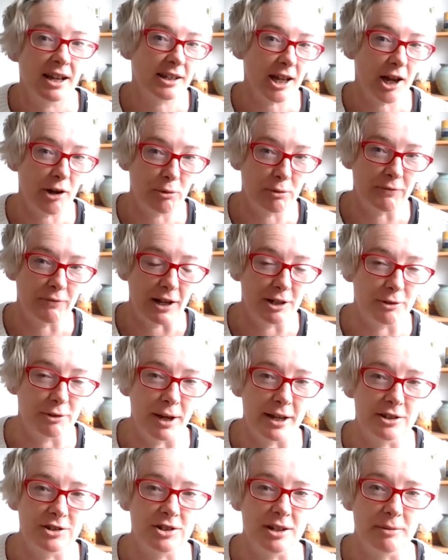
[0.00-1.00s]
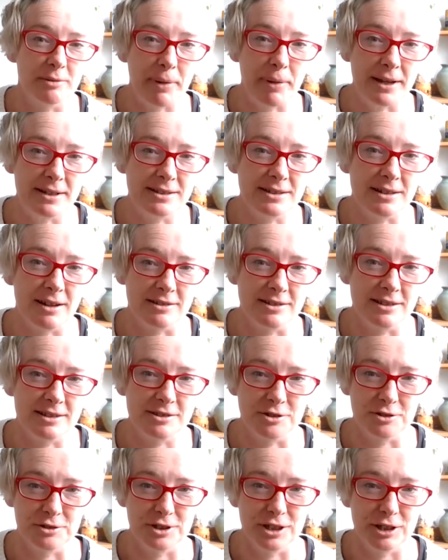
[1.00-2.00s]
co-evaluation, a baseline
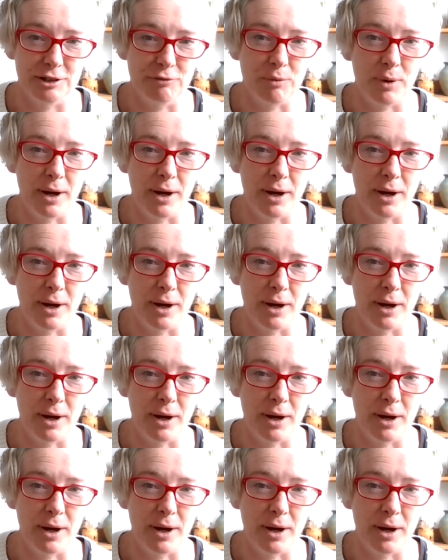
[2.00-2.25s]
study of